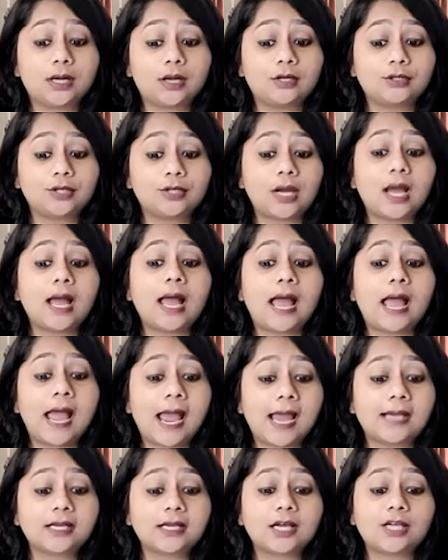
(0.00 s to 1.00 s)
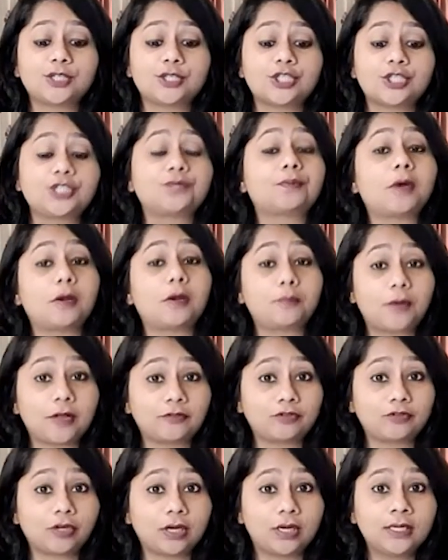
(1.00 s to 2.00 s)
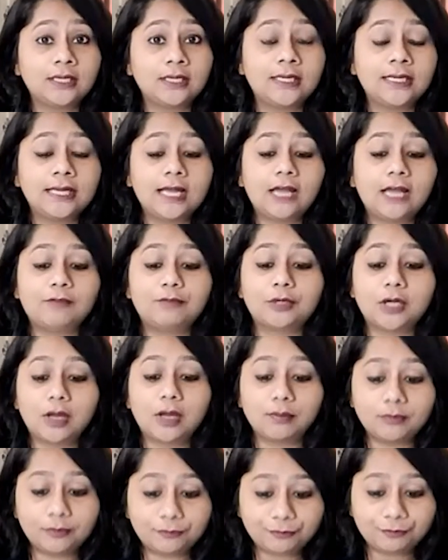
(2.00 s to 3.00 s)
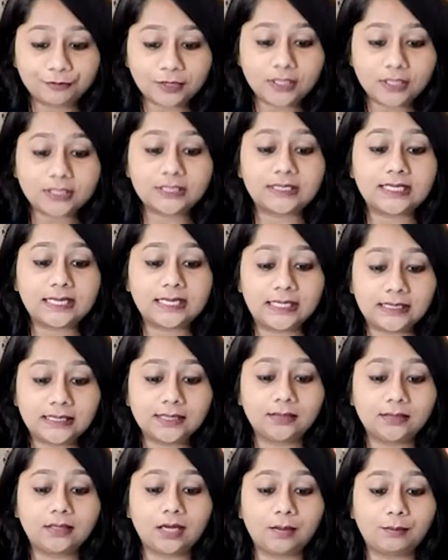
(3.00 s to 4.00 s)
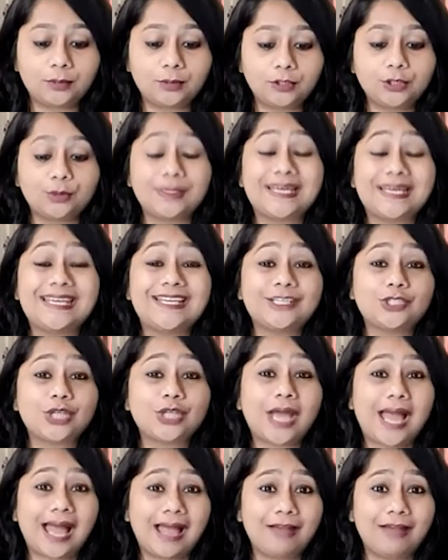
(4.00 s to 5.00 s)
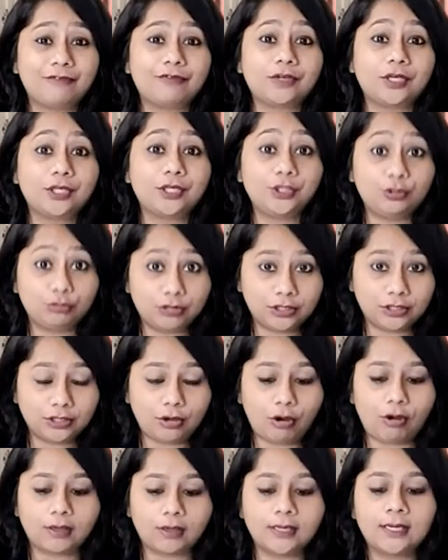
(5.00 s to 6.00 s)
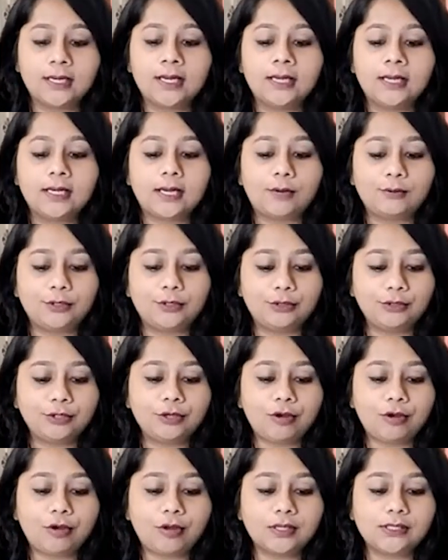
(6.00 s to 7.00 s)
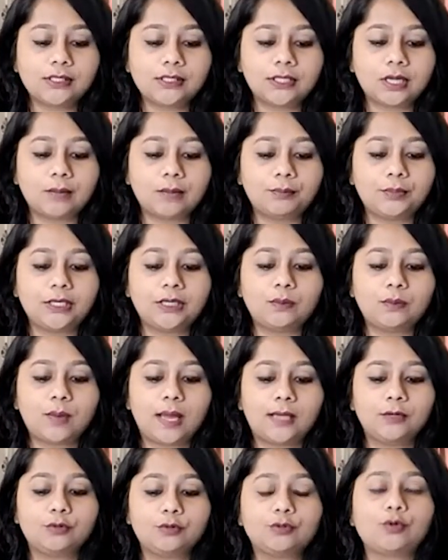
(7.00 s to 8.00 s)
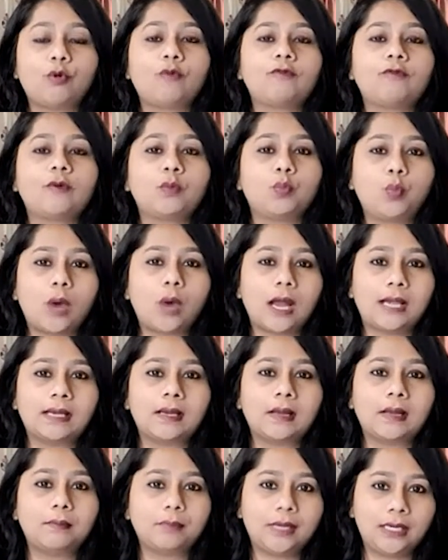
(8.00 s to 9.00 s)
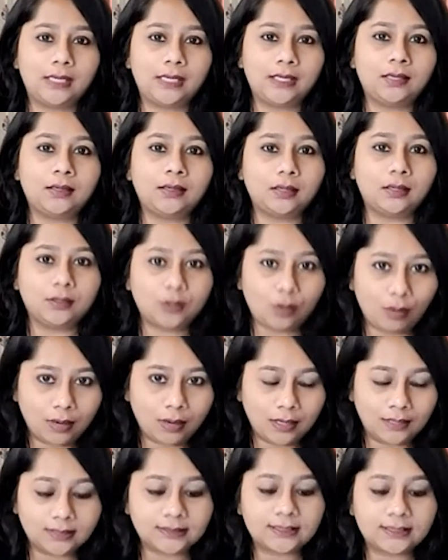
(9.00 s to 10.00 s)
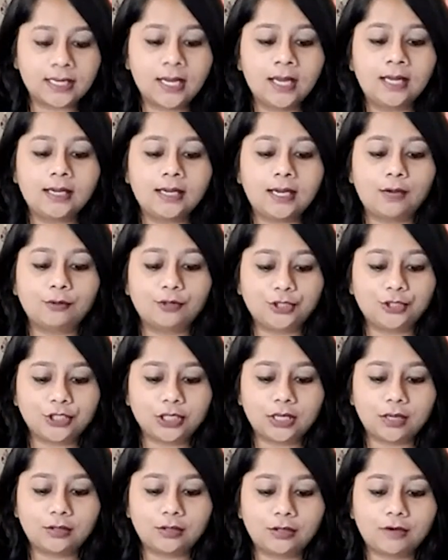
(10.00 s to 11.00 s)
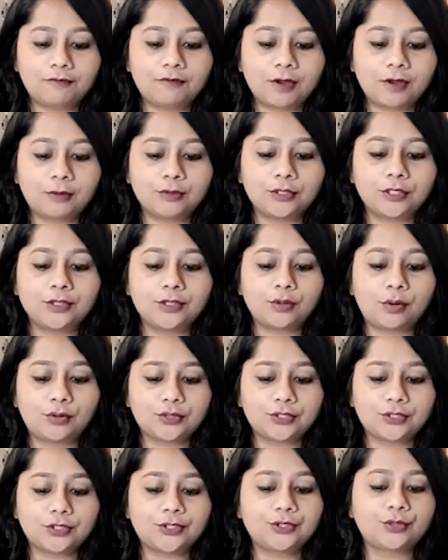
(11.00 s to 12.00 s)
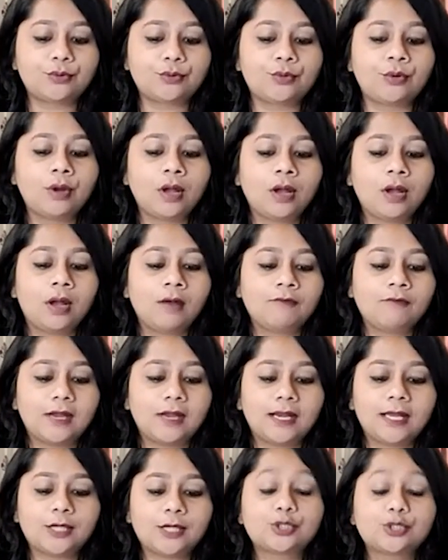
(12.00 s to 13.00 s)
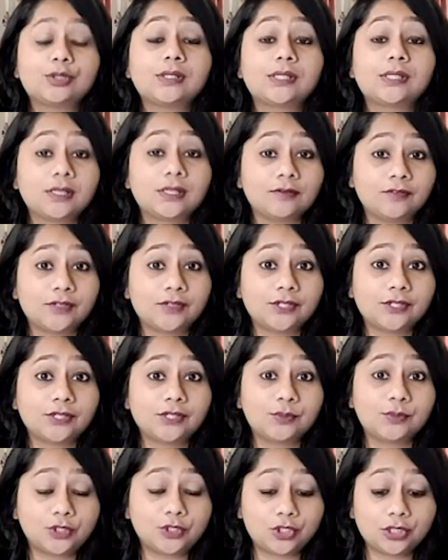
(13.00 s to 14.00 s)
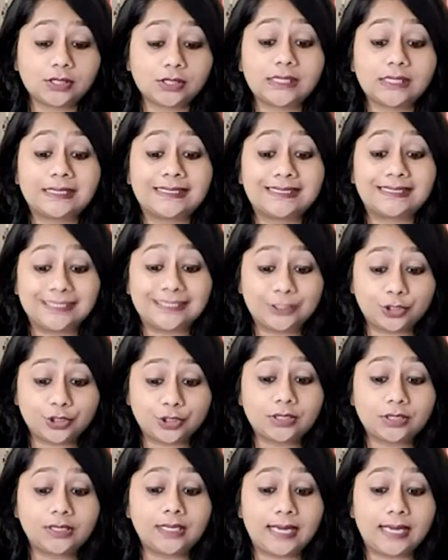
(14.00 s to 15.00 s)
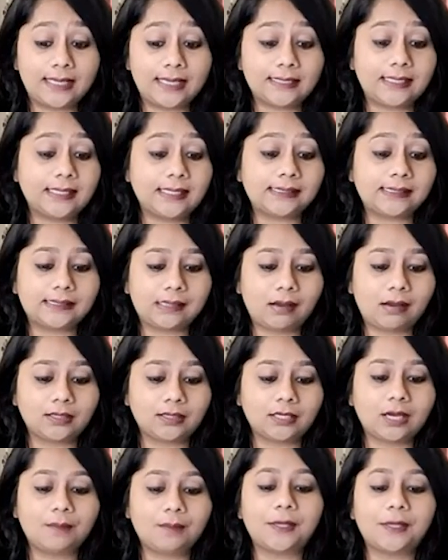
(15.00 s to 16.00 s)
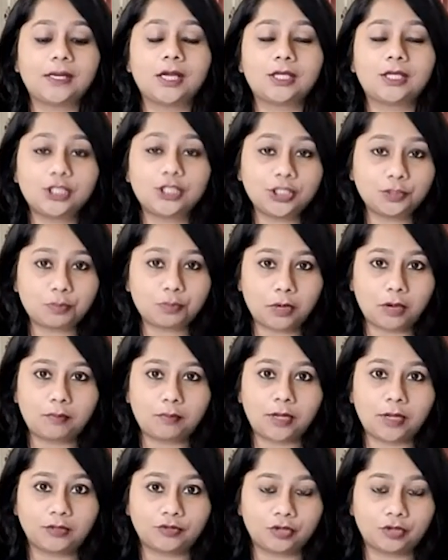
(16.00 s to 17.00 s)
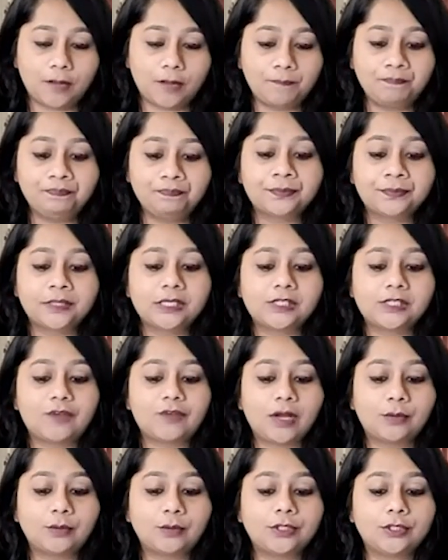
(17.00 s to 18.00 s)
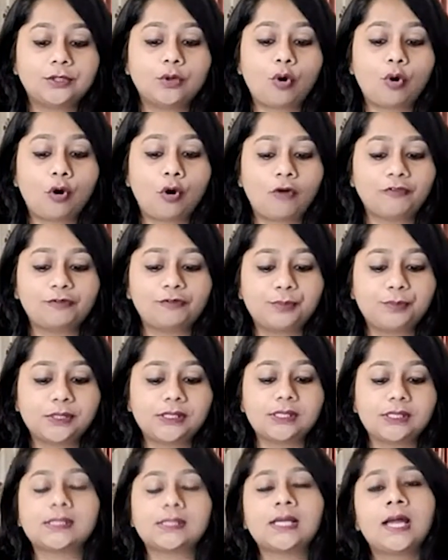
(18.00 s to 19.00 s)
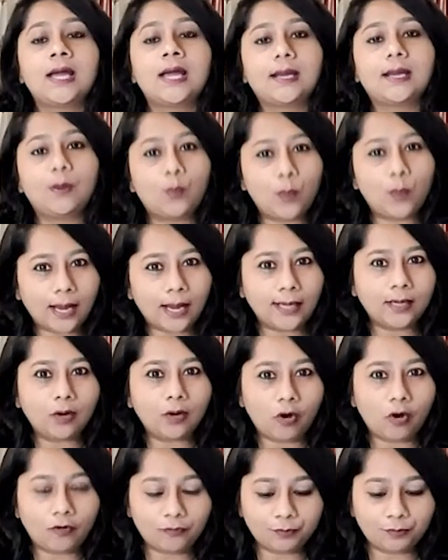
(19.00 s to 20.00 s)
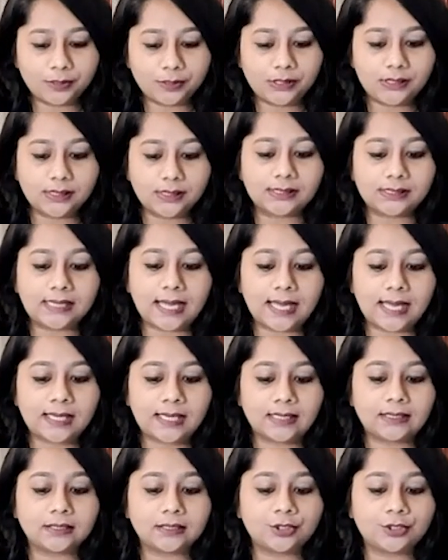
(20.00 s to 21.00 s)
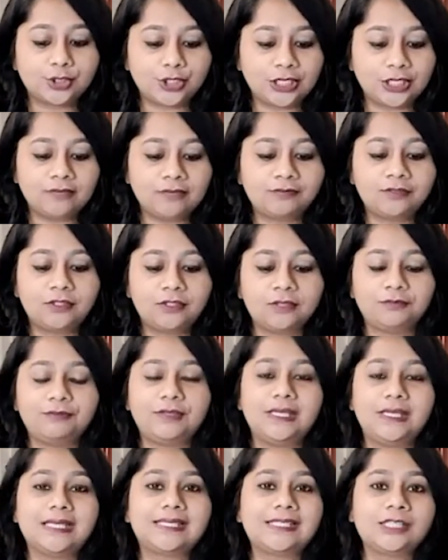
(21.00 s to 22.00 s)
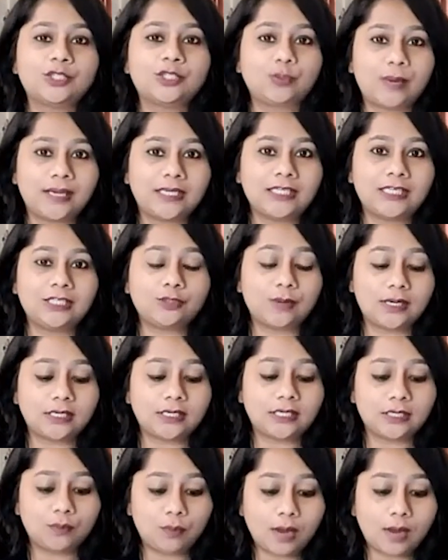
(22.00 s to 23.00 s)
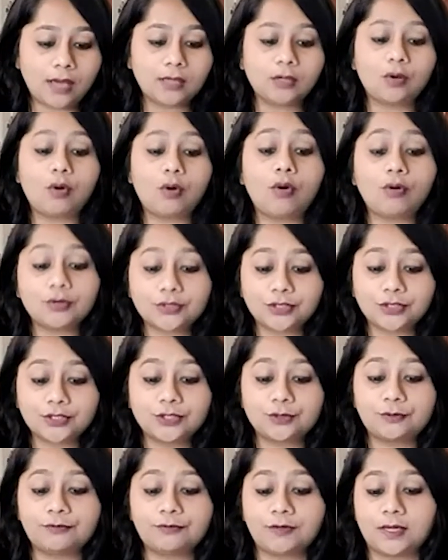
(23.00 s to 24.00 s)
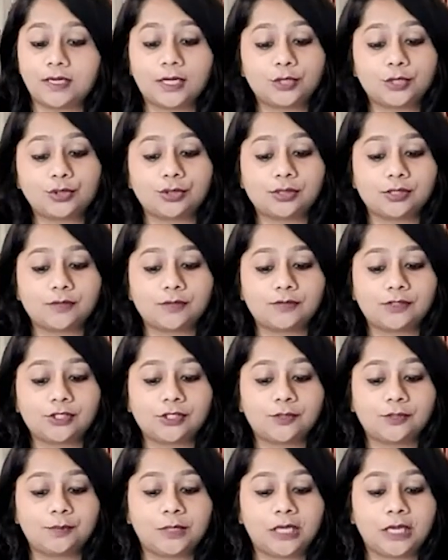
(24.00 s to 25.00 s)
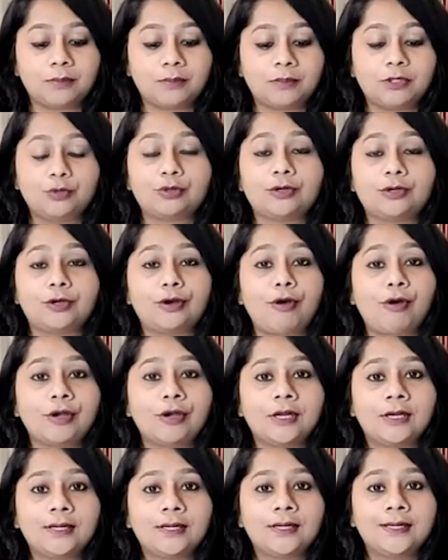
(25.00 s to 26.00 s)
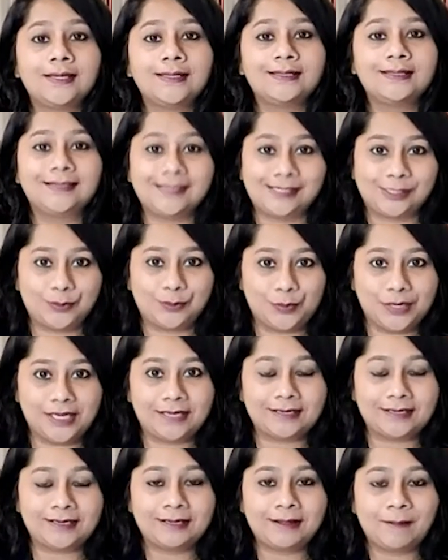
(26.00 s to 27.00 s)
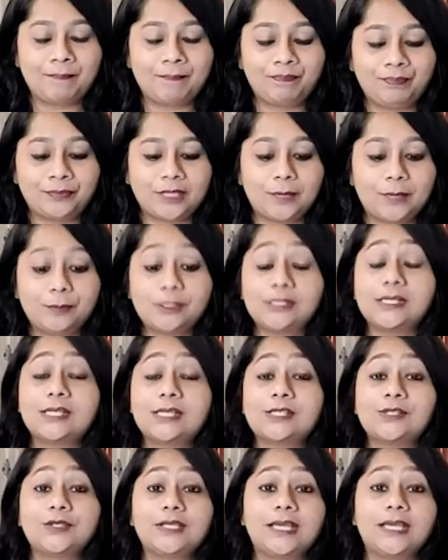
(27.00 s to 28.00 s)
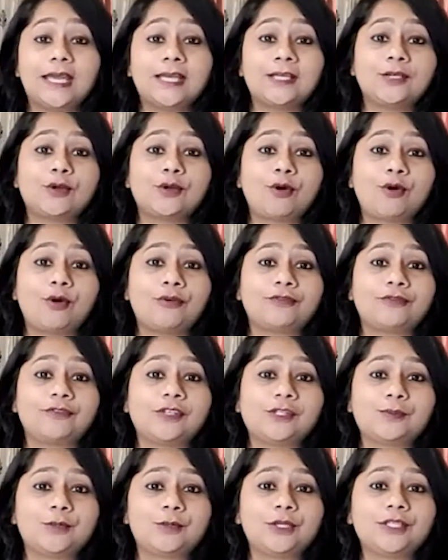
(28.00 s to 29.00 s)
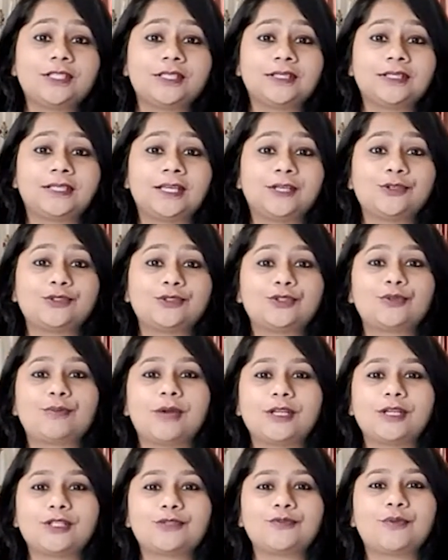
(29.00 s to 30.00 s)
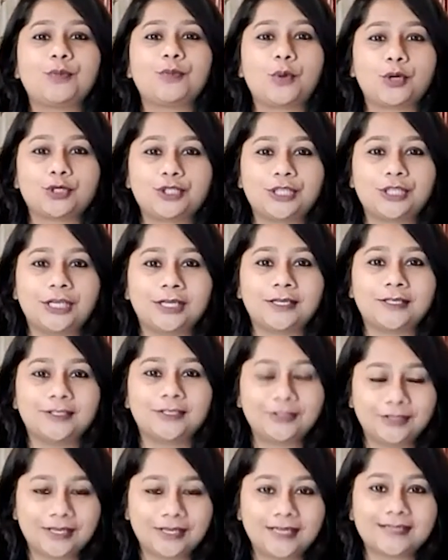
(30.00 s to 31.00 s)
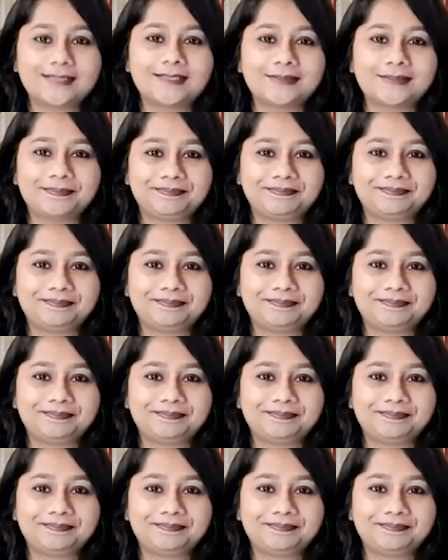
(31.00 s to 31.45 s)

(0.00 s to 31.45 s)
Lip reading: Kalra and Ashish Mahapatra have become the first Indian couple to each have a unicorn. Now, a unicorn is a company valued over $1 billion. Now, Ruchi Kalra founded Oxizo Financial Services, which is a digital lending startup, and Ashish Mahapatra has founded Off Business. Now, while Off Business had achieved the feat in 2021, Oxizo Financial Services became a unicorn this week. That brings us to the end of this bulletin. Thank you so much for watching. Good night.